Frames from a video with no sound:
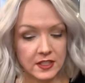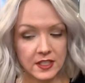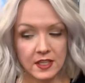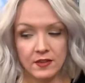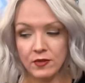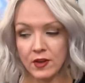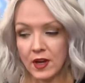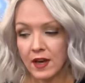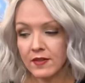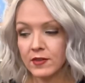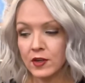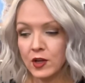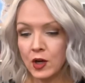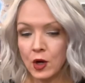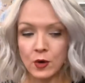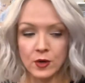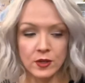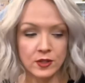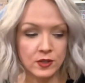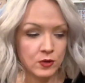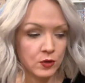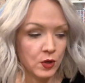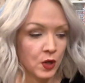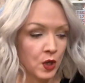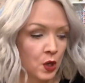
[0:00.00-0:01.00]
If you haven't
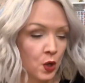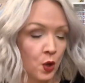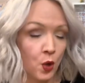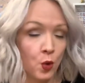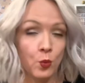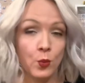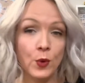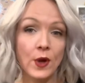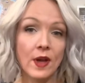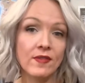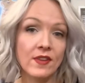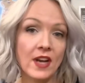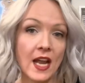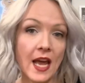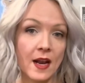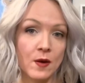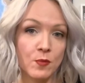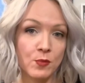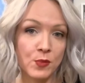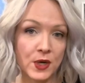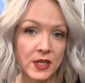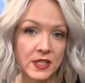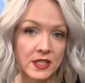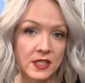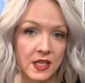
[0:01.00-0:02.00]
noticed, we haven't had a
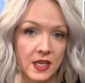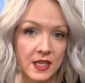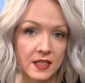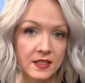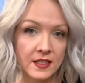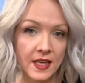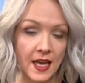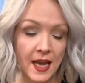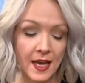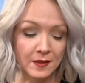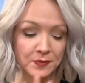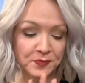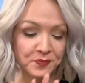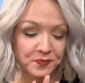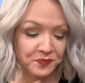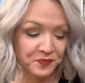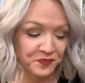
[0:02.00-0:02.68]
princess yet.